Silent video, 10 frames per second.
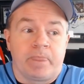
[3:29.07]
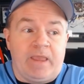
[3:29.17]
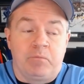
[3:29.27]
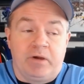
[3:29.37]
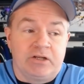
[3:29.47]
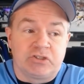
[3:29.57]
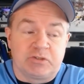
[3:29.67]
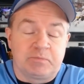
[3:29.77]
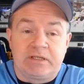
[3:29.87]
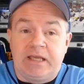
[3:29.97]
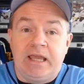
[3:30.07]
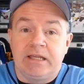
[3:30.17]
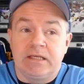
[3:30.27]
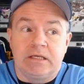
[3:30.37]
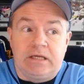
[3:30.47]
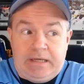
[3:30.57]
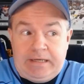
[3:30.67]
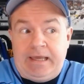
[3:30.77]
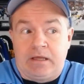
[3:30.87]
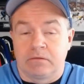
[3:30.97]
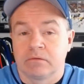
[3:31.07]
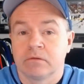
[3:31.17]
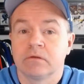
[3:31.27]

it might have just been KD again,